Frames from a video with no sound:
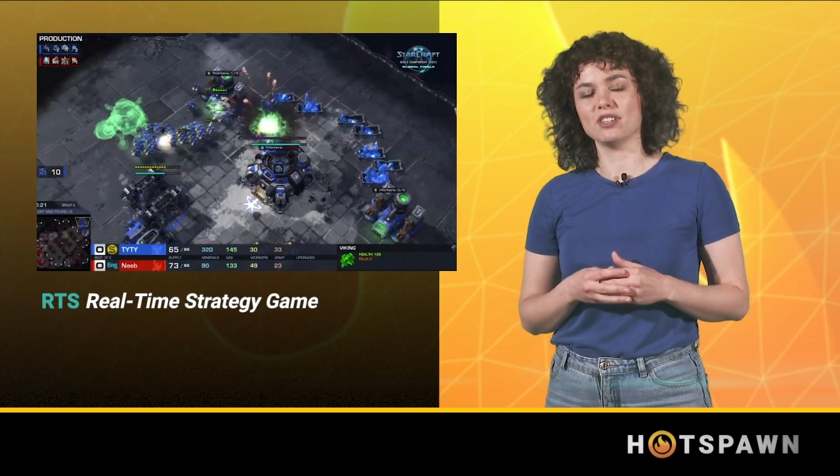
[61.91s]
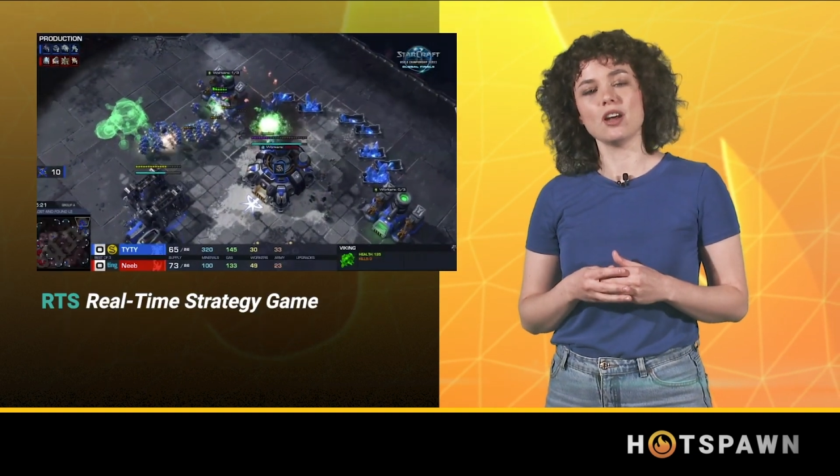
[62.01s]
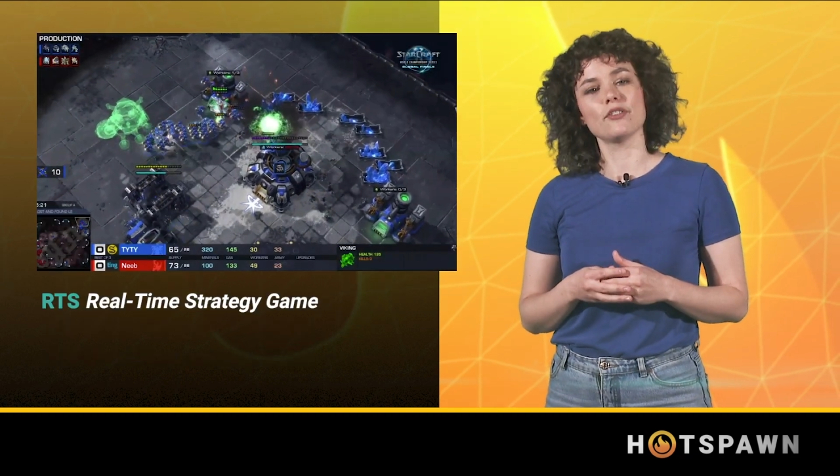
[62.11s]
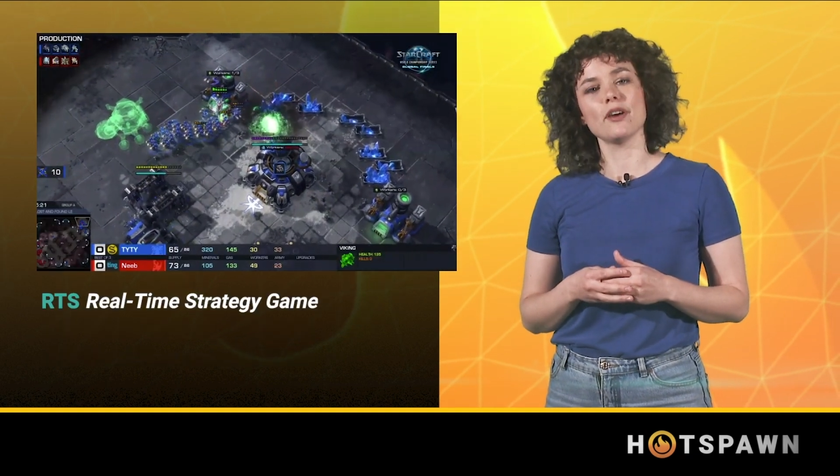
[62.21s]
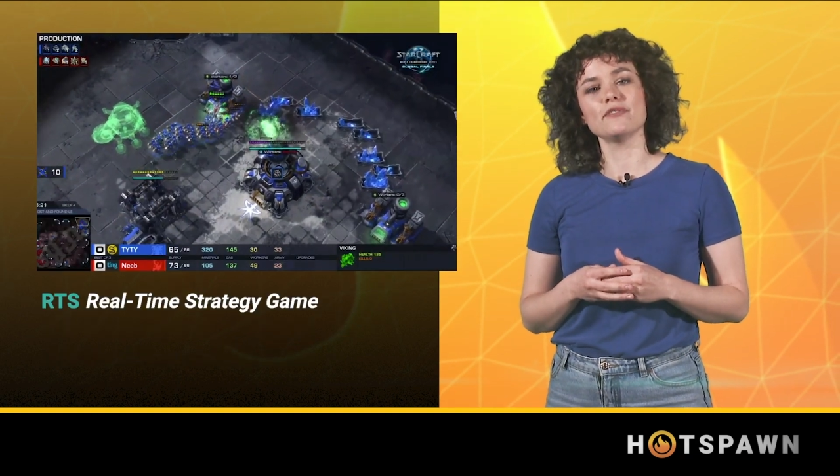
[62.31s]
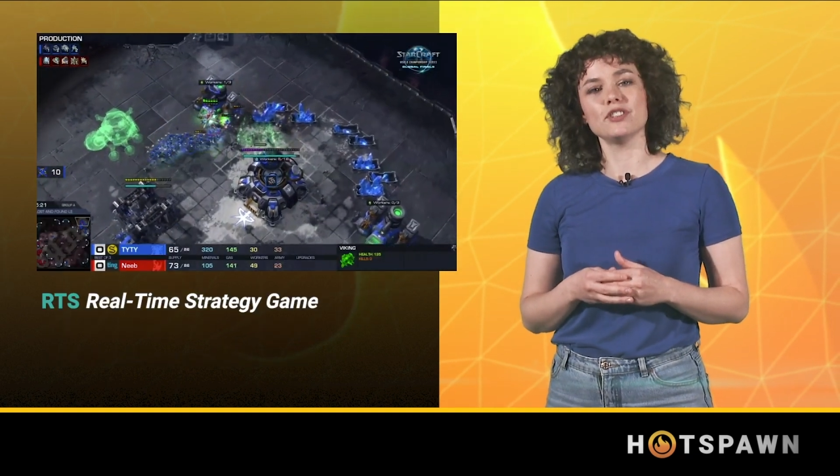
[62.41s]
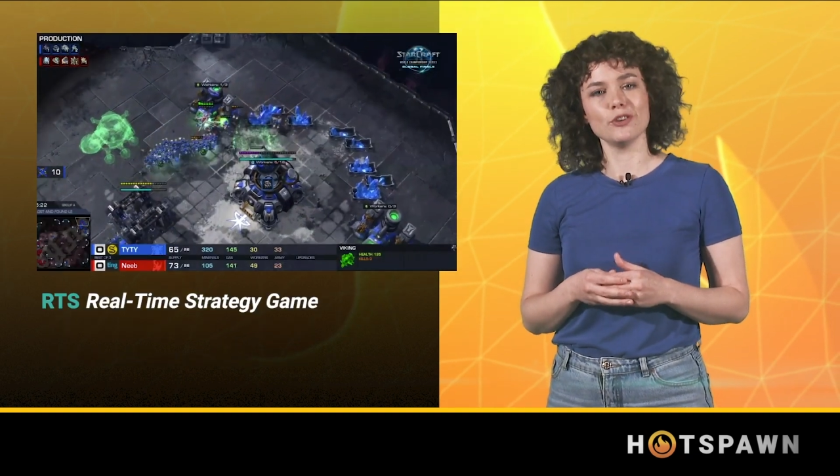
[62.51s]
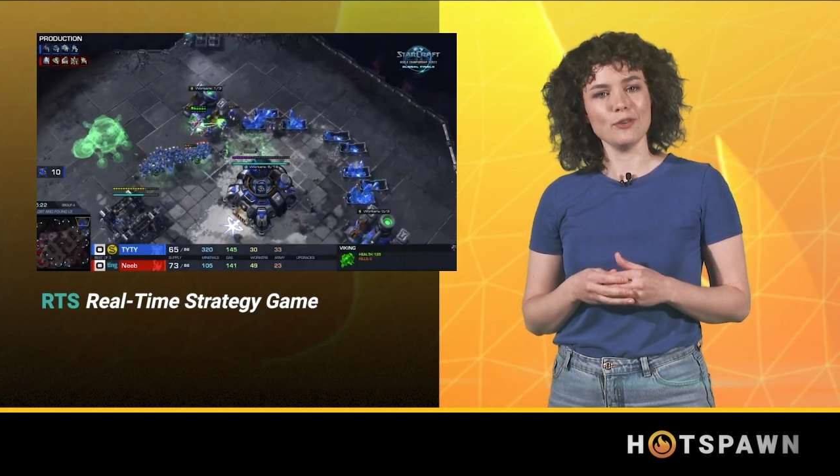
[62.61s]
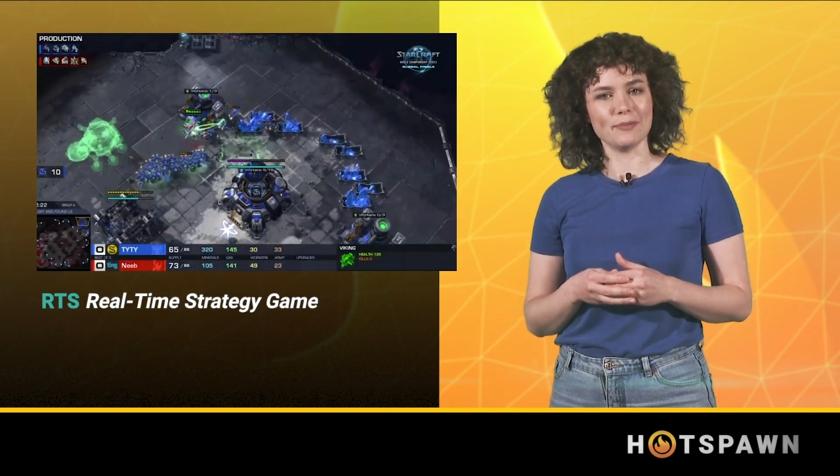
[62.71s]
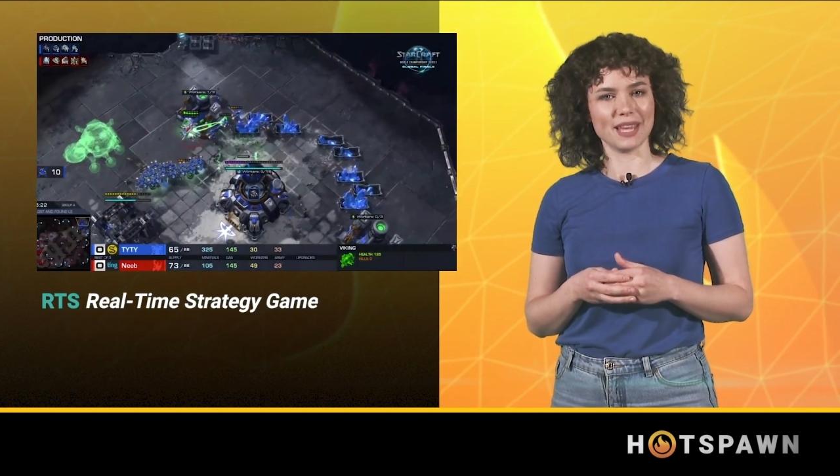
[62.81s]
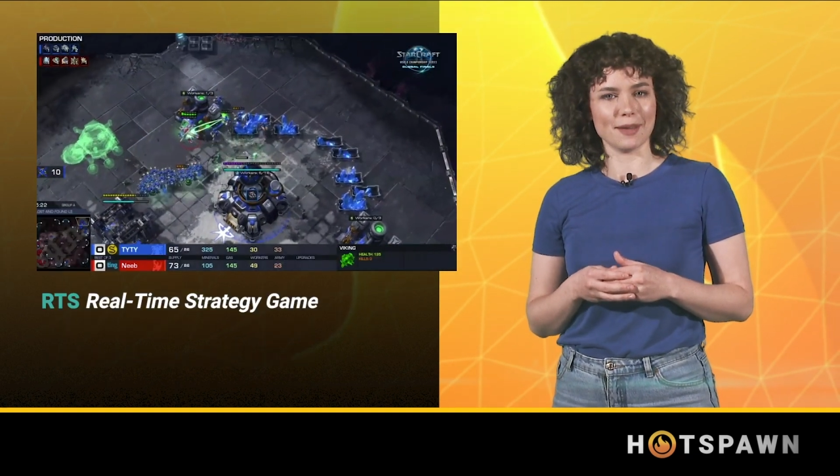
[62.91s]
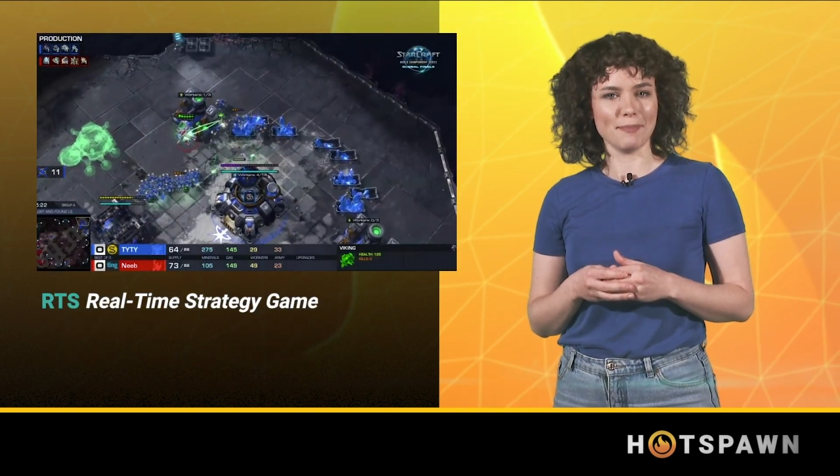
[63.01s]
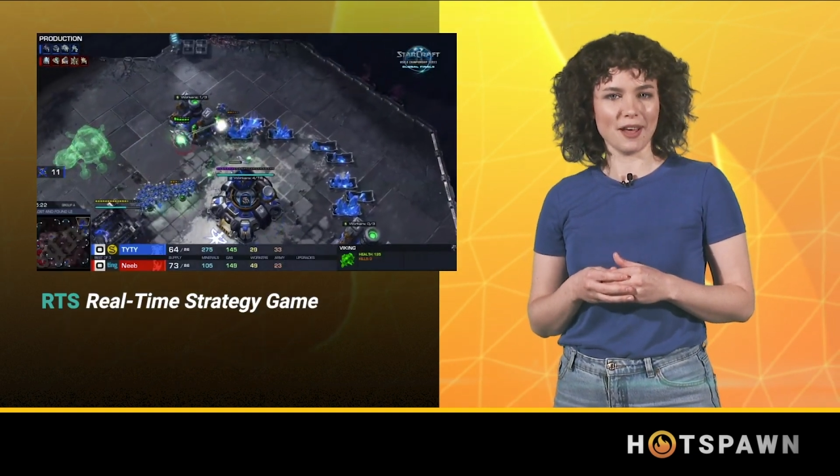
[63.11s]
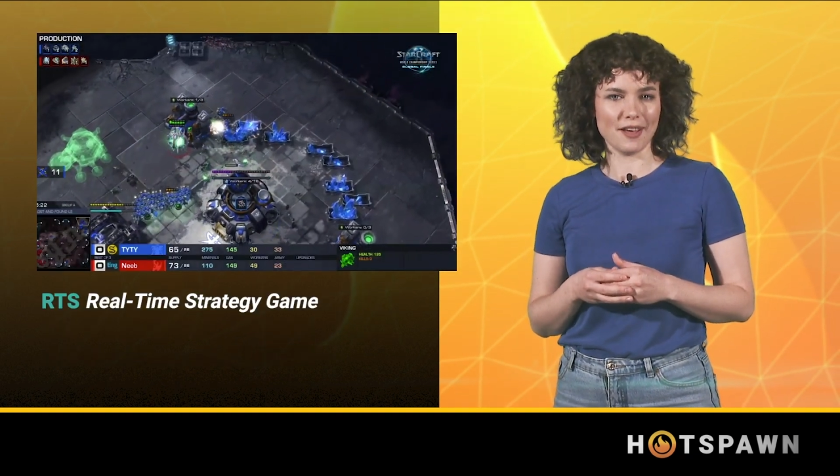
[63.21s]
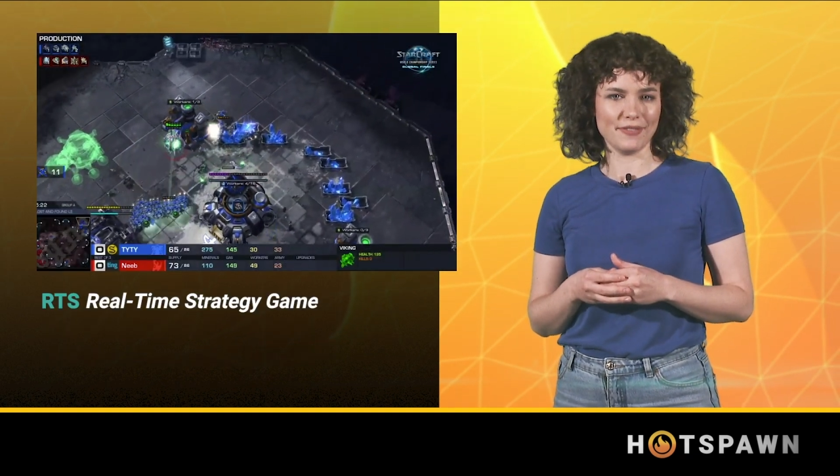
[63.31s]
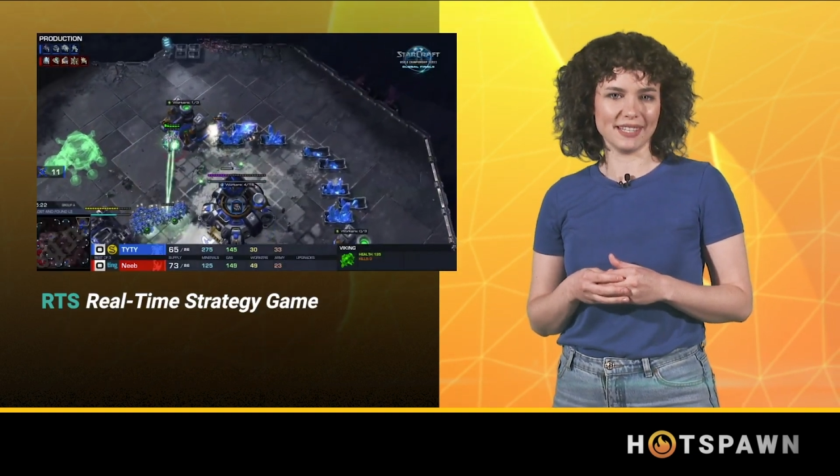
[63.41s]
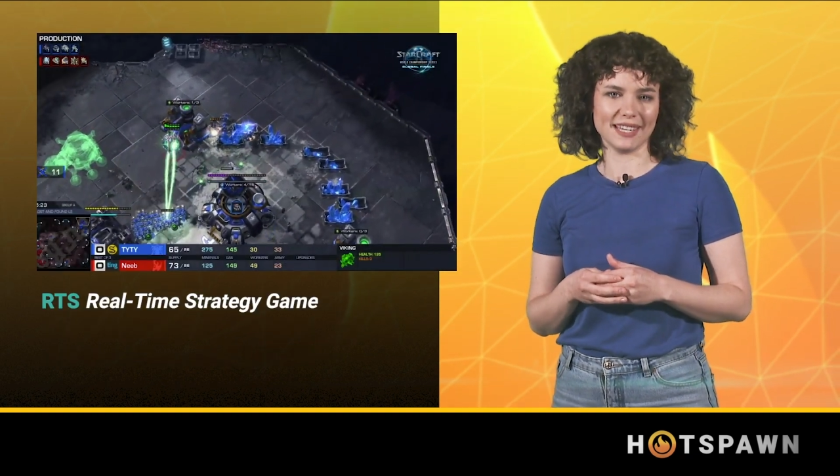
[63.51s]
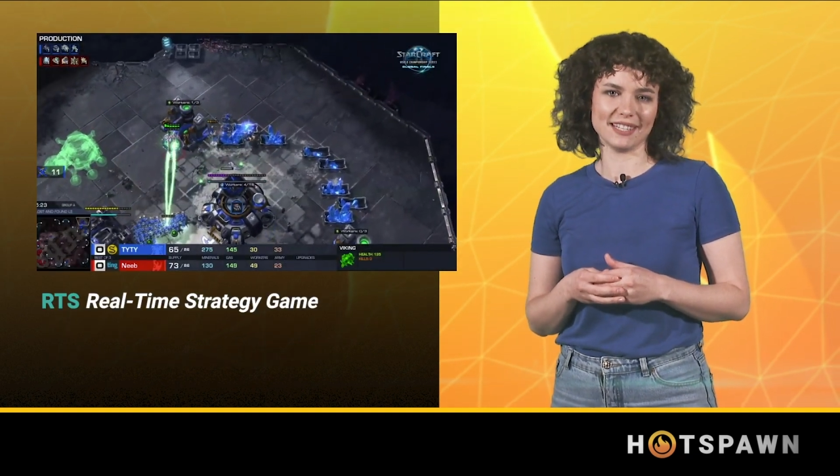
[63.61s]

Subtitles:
StarCraft 2 being a perfect